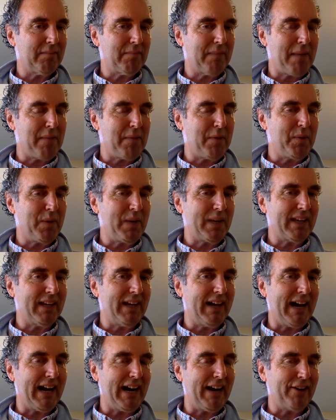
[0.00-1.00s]
and maybe we can
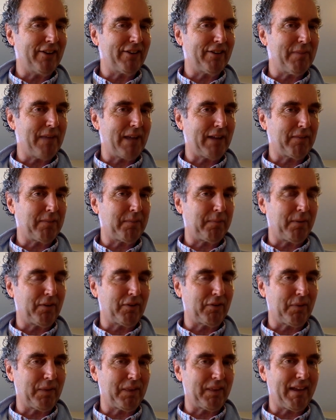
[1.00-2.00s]
hire some
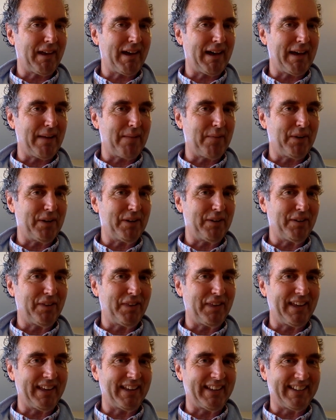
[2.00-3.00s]
experts with time. What do you
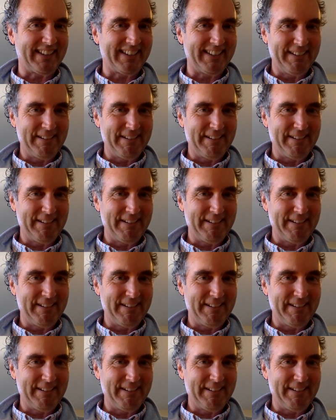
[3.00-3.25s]
think?